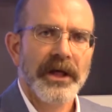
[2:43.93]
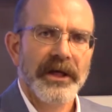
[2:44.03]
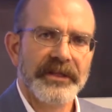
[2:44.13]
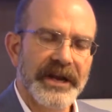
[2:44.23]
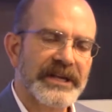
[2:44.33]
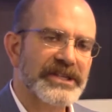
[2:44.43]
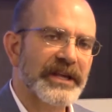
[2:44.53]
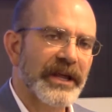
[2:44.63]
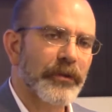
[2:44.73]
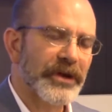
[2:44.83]
The next
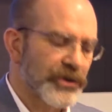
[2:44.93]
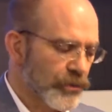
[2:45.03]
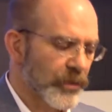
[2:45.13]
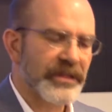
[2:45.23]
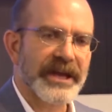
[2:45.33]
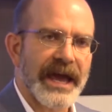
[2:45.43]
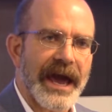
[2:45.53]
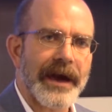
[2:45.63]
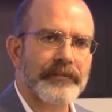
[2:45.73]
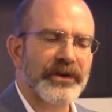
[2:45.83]
thing that we do with the
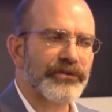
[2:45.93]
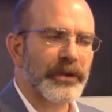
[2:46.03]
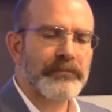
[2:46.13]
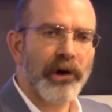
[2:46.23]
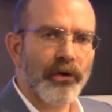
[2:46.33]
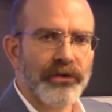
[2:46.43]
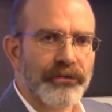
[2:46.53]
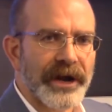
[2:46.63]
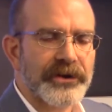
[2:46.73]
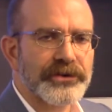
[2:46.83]
app is we pull the
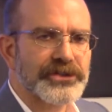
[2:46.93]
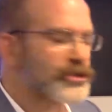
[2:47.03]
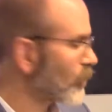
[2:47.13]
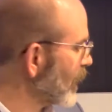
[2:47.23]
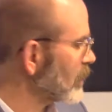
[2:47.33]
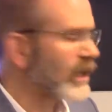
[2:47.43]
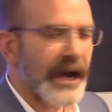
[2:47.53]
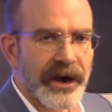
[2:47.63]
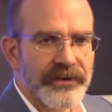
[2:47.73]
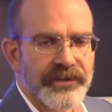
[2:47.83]
records directly
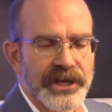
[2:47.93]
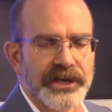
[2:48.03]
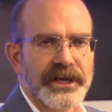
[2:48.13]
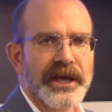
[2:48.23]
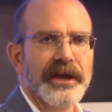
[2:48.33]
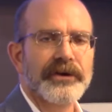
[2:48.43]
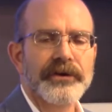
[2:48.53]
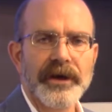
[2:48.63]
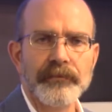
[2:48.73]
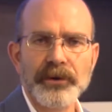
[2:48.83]
out of the indicator
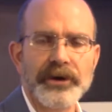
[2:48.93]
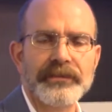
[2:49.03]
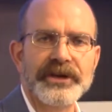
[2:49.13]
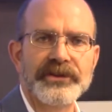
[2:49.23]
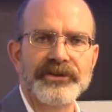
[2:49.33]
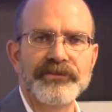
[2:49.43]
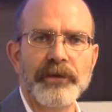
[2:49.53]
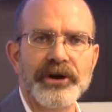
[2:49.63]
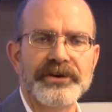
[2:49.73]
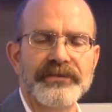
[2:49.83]
and put them into the
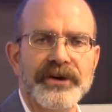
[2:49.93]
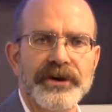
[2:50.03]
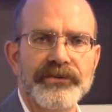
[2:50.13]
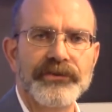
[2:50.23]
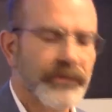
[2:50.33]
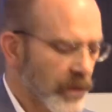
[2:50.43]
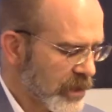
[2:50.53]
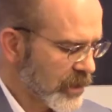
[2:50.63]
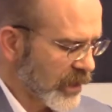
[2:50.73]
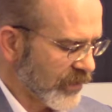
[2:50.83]
smart device.
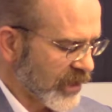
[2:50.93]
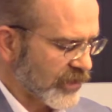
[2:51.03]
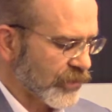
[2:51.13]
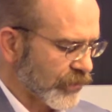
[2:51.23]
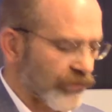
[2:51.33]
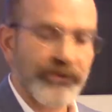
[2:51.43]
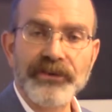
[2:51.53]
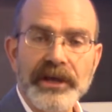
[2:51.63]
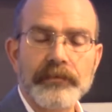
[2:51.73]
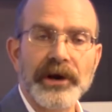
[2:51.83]
And then there's a
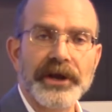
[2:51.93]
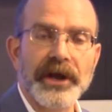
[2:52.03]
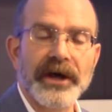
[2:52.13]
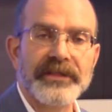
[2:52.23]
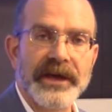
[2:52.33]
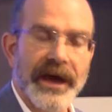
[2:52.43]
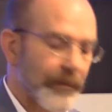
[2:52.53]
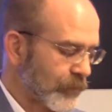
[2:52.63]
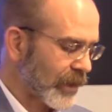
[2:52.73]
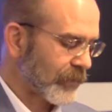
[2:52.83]
sync button on the
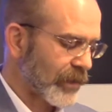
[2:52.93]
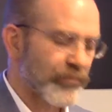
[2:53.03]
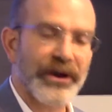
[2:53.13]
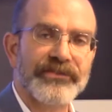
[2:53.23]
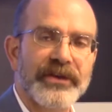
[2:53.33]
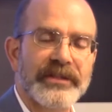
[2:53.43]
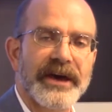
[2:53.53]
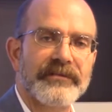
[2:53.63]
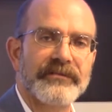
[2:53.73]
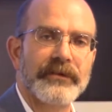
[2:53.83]
app, and by pressing
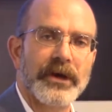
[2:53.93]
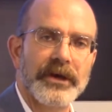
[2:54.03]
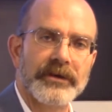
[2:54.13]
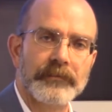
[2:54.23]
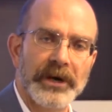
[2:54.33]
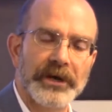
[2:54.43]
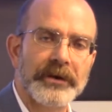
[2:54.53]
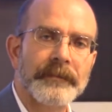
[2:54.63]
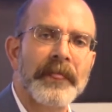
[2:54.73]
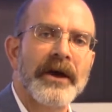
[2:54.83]
that
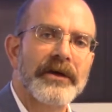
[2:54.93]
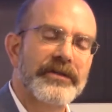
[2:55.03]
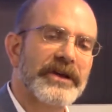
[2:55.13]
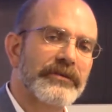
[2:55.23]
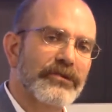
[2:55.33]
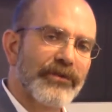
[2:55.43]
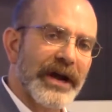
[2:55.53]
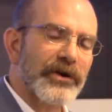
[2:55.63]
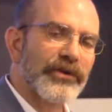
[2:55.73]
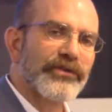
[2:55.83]
button, the
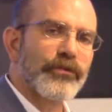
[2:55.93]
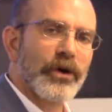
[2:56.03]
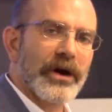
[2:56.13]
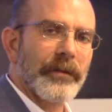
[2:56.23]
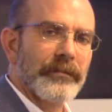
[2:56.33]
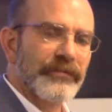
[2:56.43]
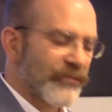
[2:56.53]
records will come